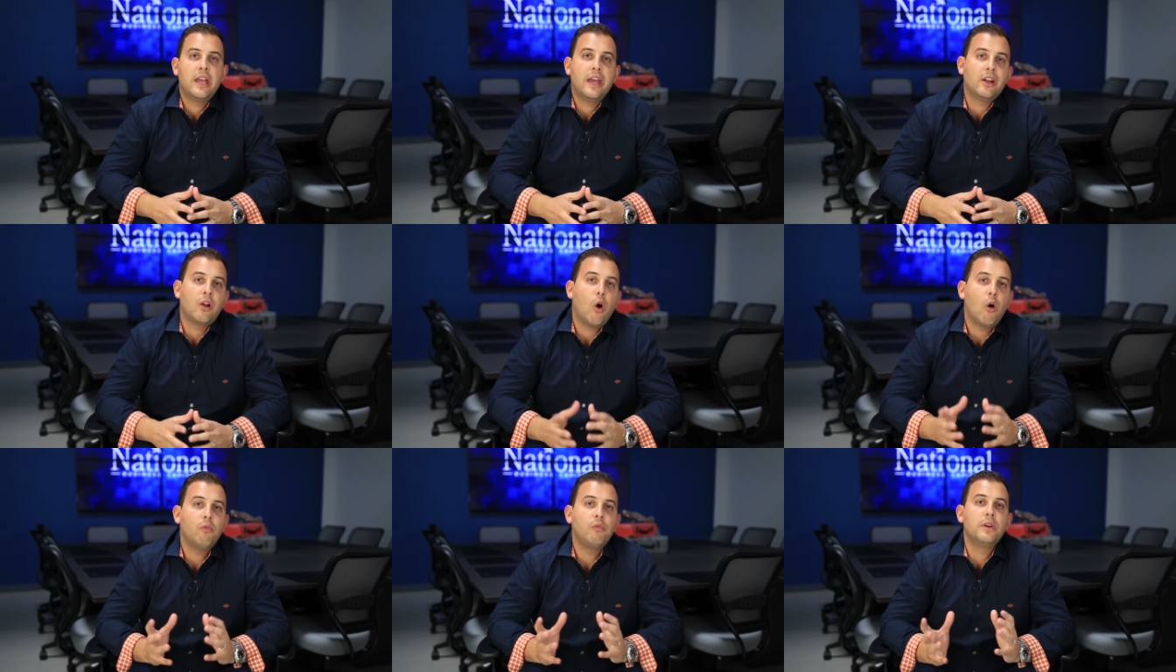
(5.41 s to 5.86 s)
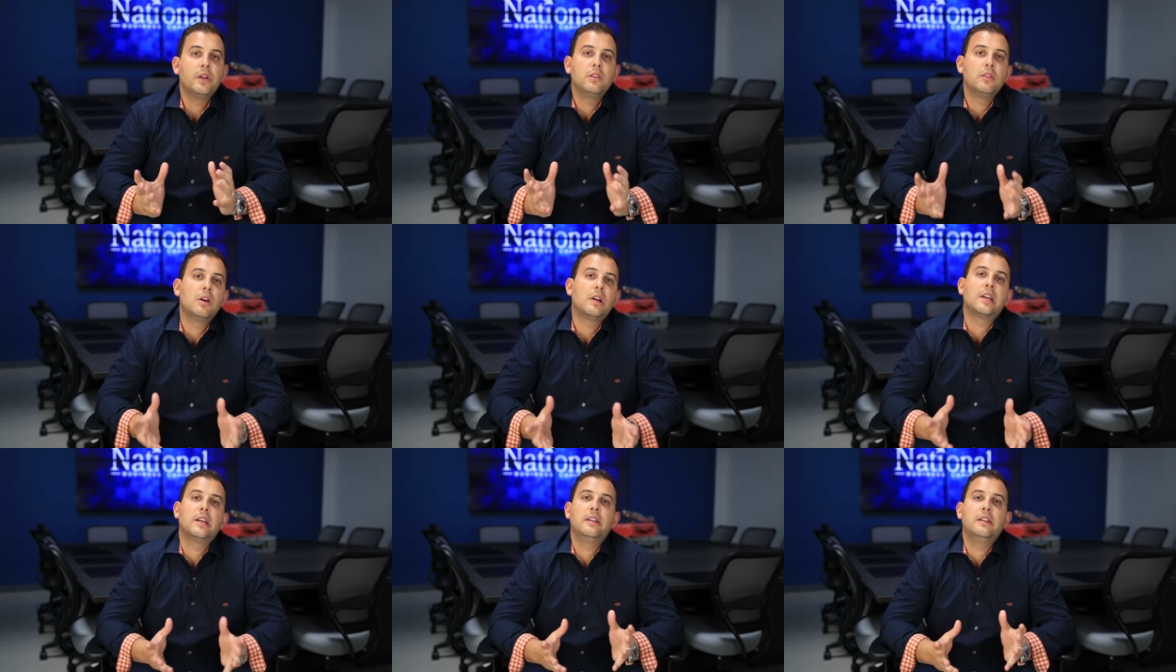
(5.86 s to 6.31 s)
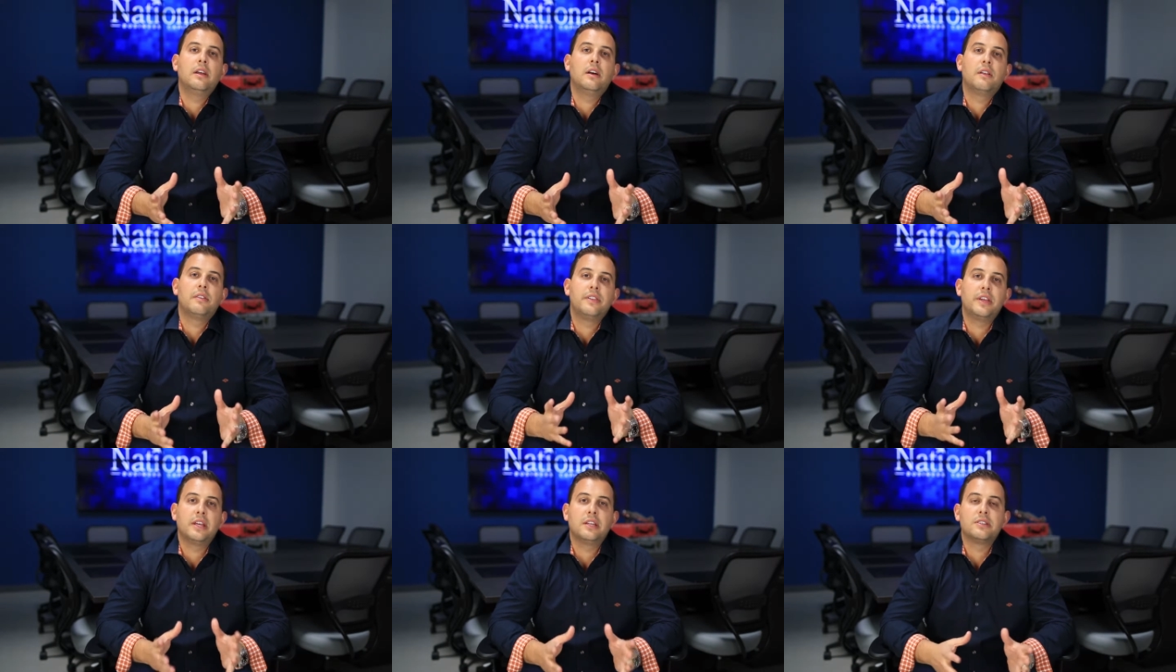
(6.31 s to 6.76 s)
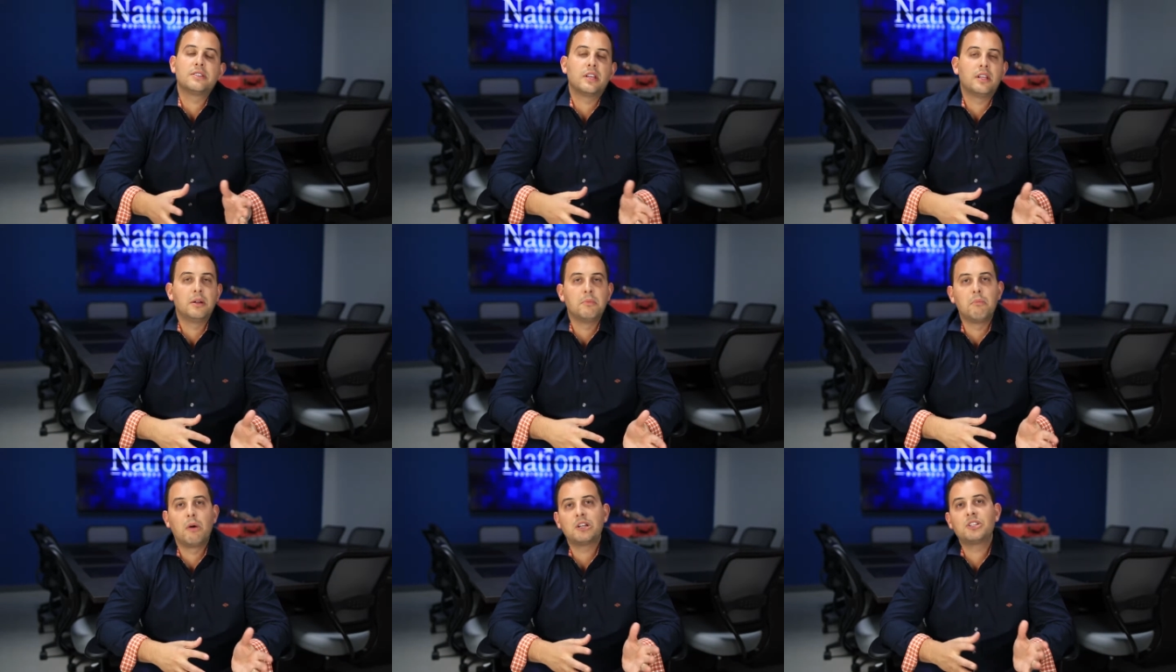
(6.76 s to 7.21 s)
and hopefully look at things
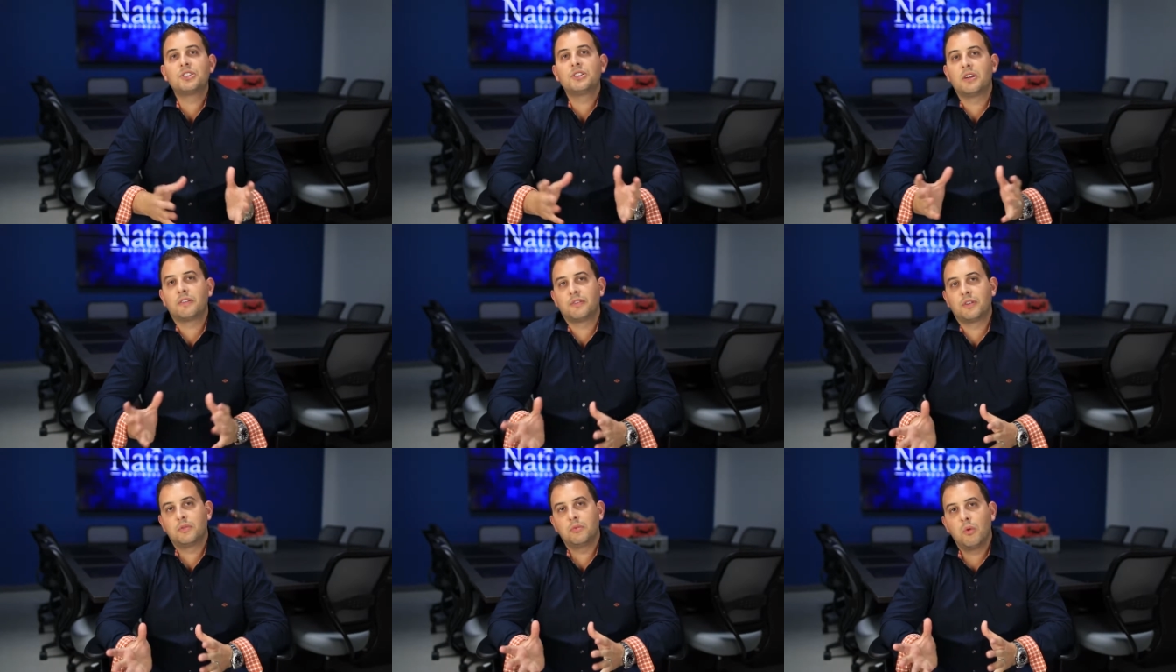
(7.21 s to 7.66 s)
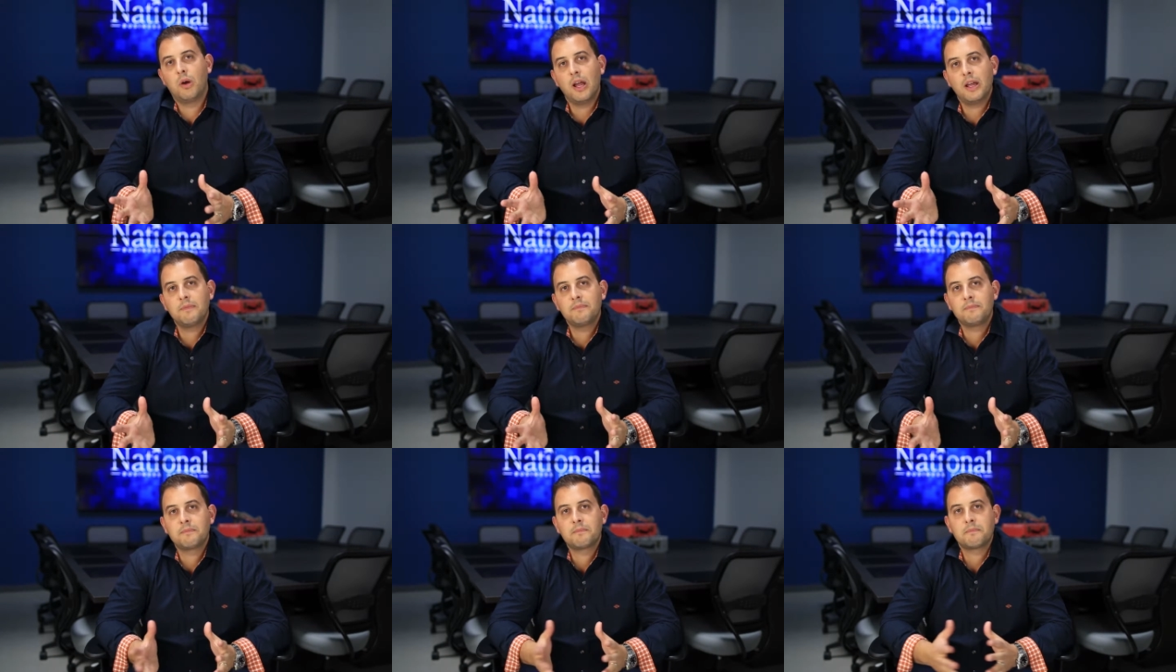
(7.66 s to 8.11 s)
in a much different way.